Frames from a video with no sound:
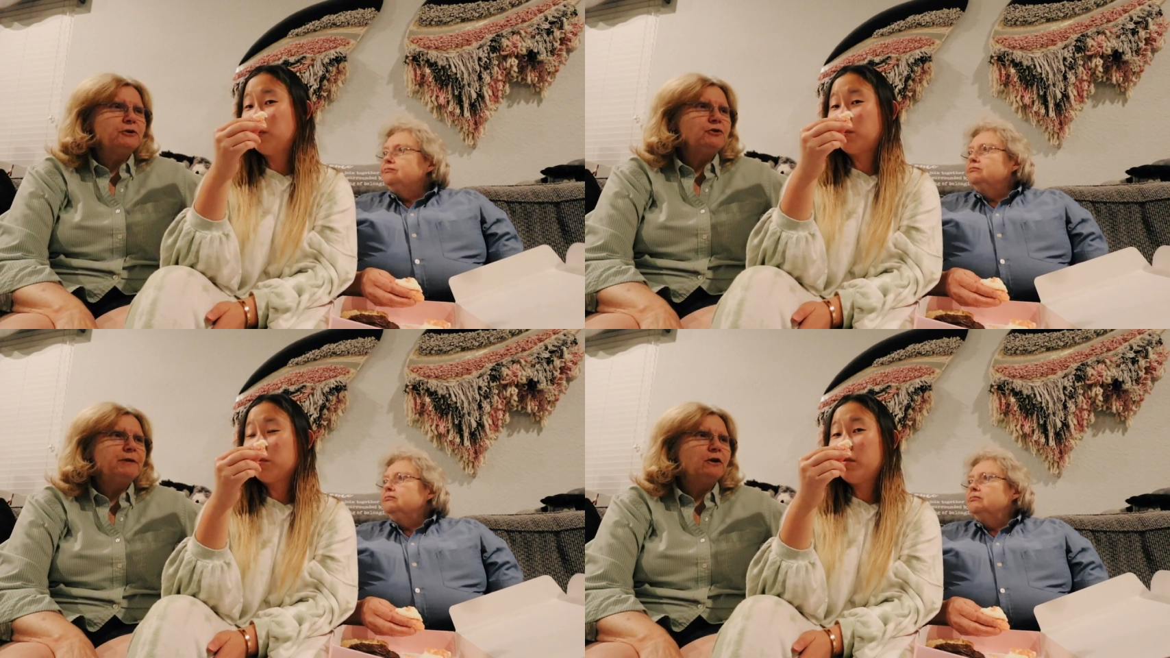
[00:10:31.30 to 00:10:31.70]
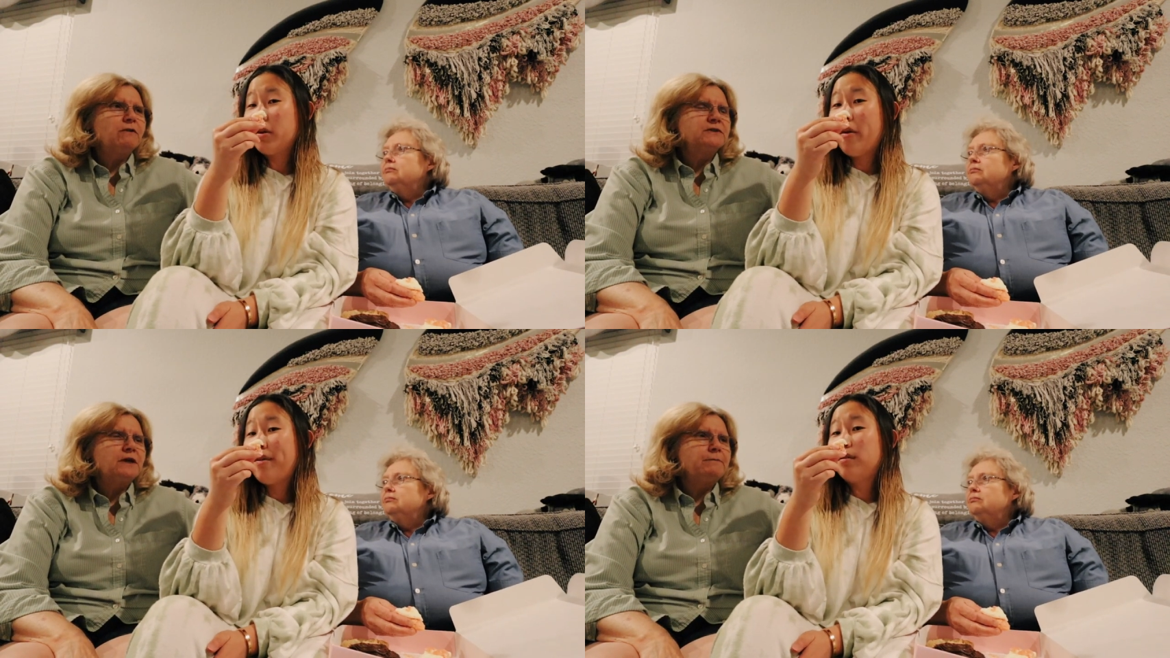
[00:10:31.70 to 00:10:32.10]
Speaker 1: on you about
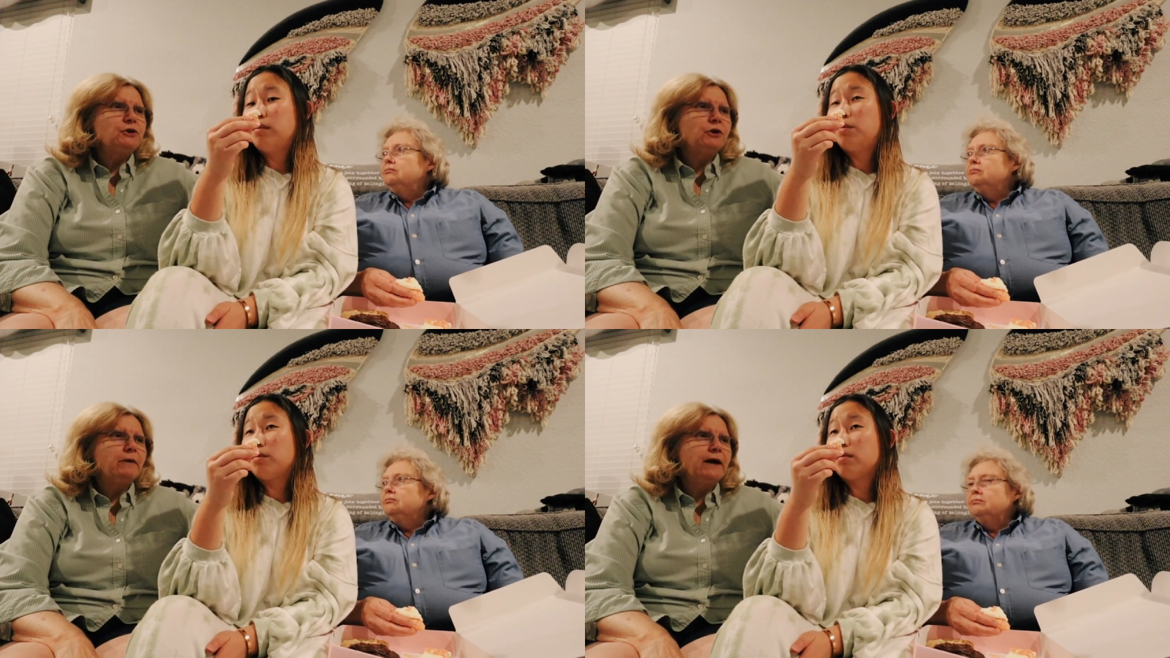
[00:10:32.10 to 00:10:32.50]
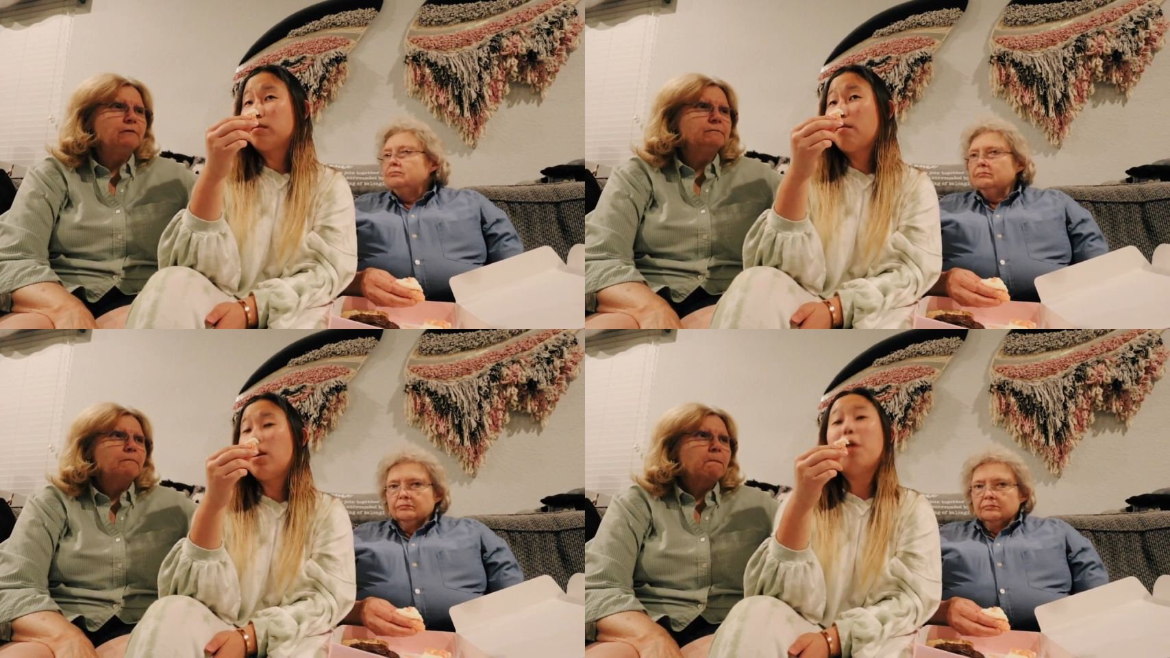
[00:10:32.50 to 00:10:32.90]
all the time when you go
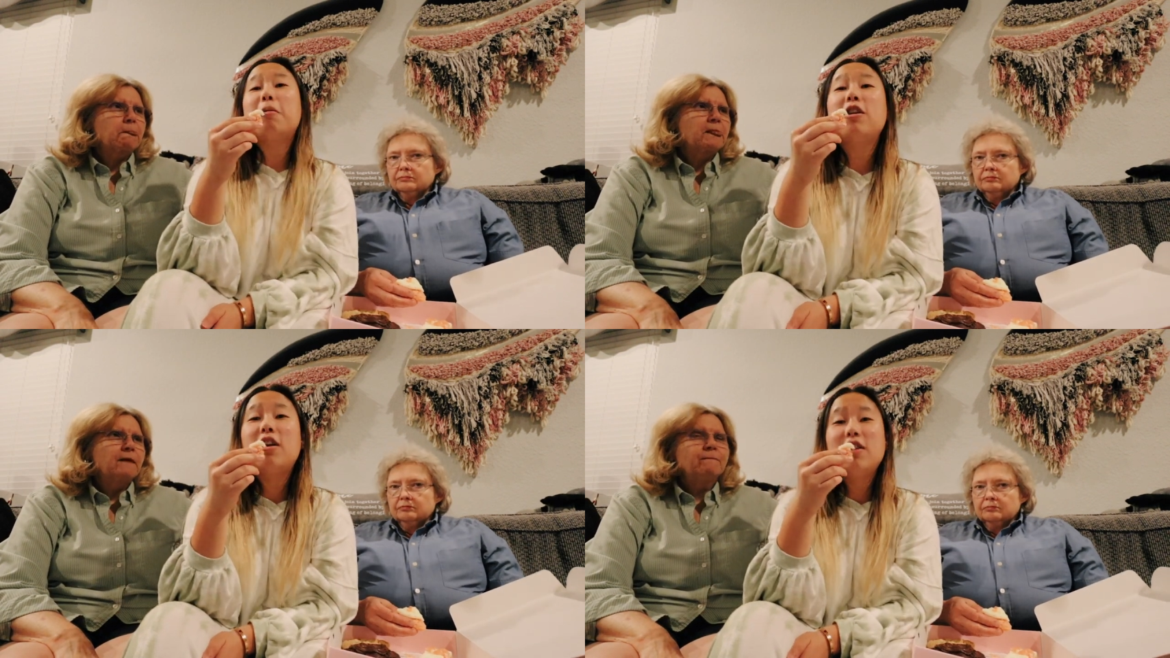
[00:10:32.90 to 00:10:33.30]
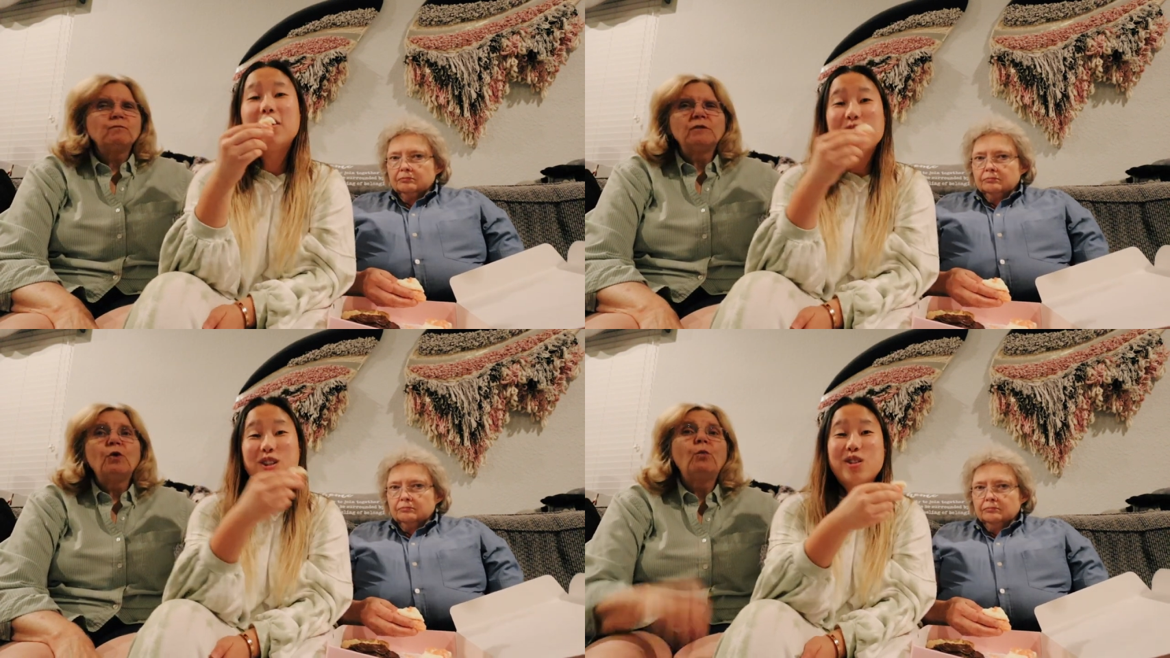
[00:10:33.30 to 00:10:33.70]
out? Oh, putting on
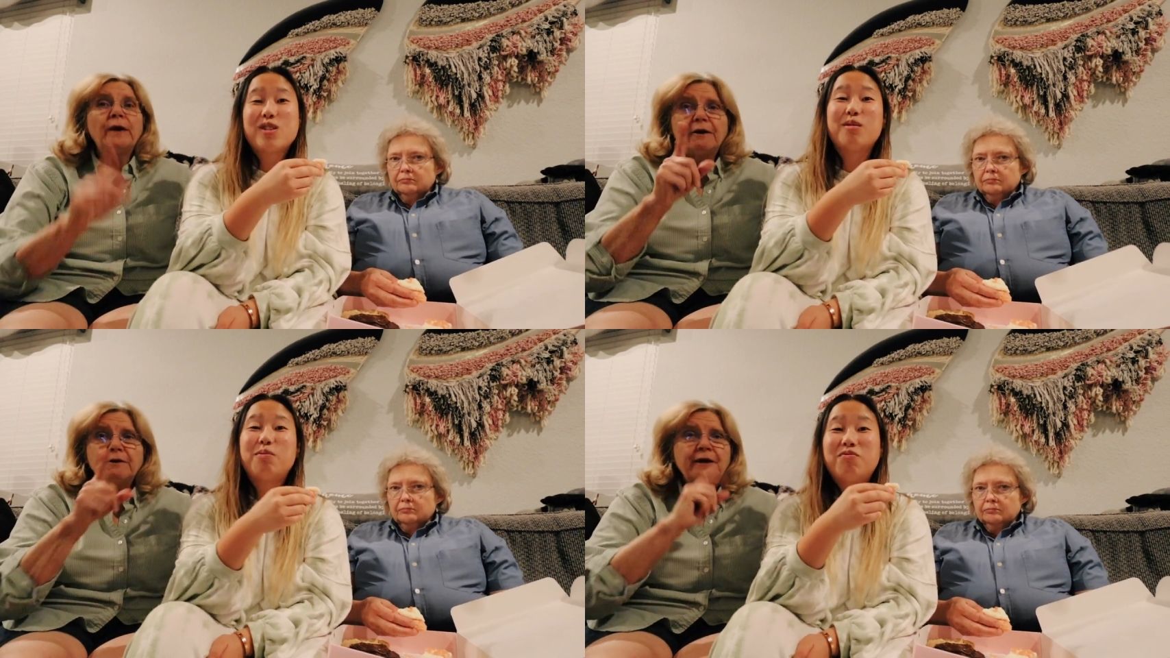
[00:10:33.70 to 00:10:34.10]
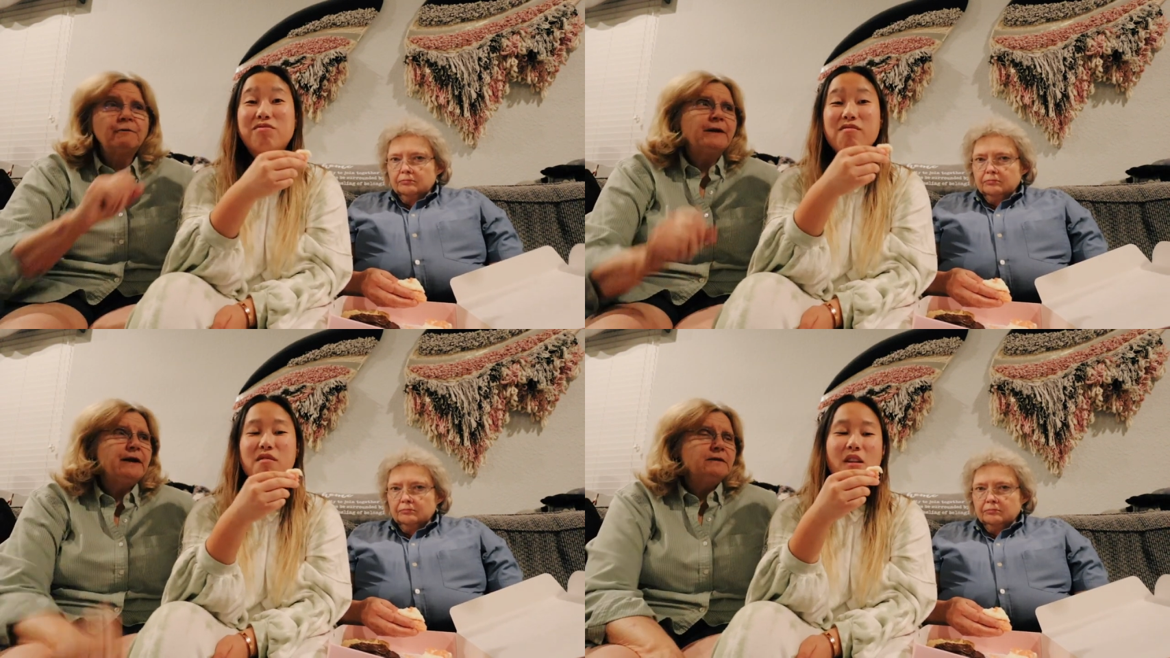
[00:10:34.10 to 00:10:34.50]
earrings. Wear
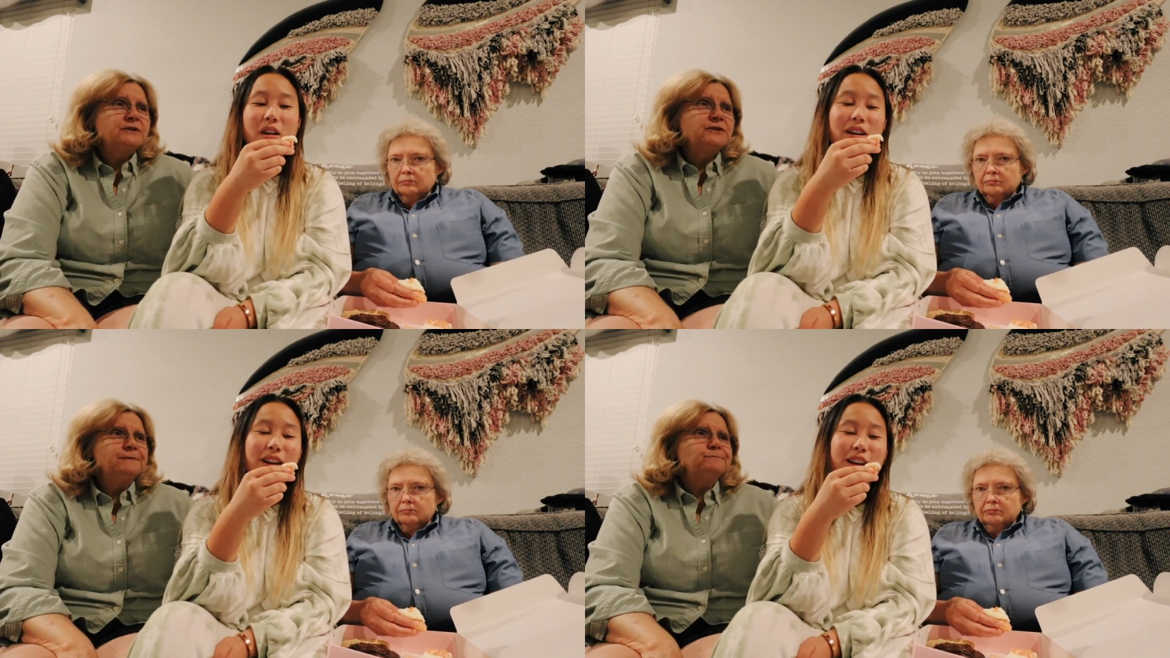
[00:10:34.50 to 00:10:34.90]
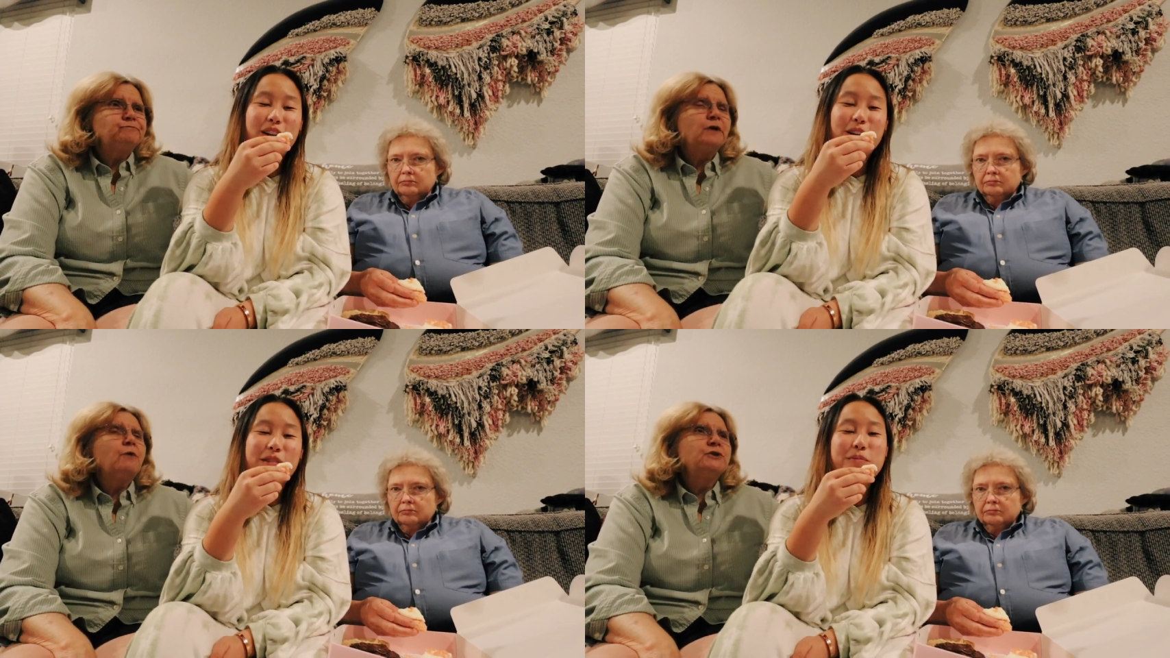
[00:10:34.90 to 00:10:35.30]
earrings. Yeah, I know. I